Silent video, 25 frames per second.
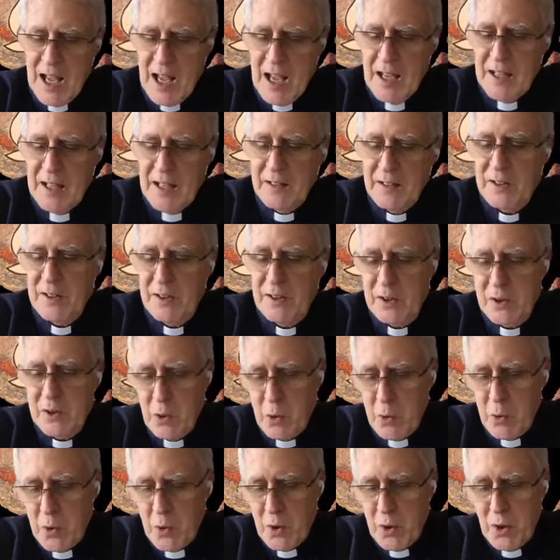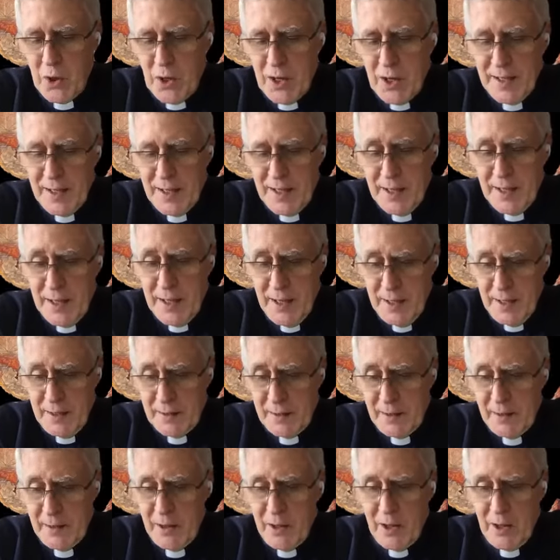a story
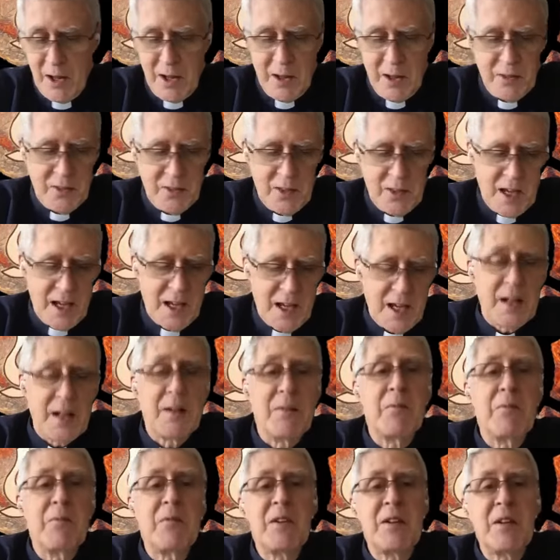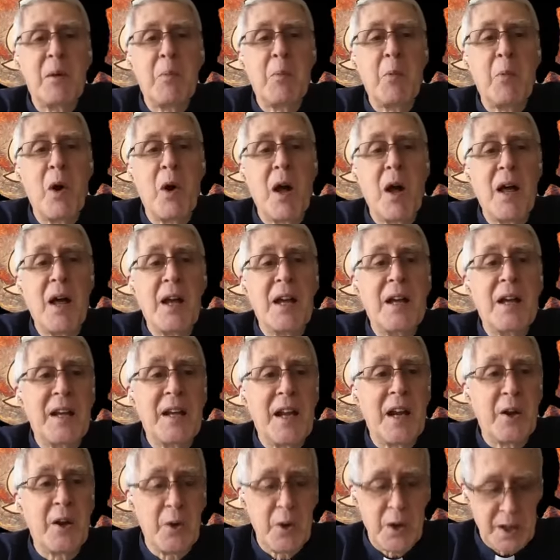that somewhat
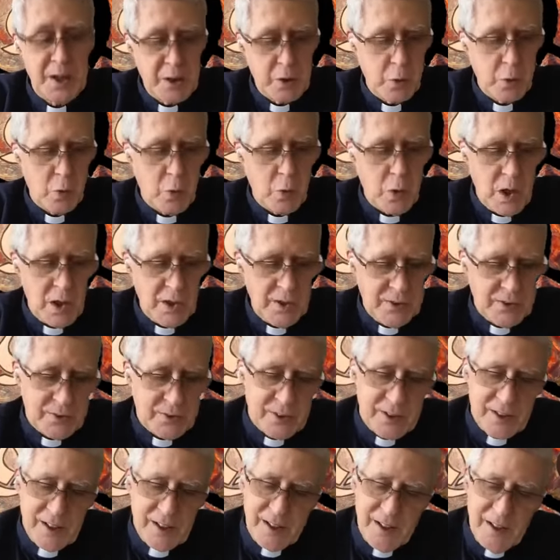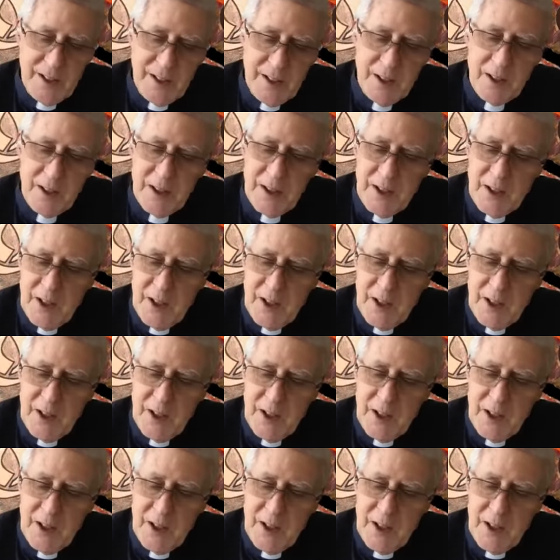Gary Kowalski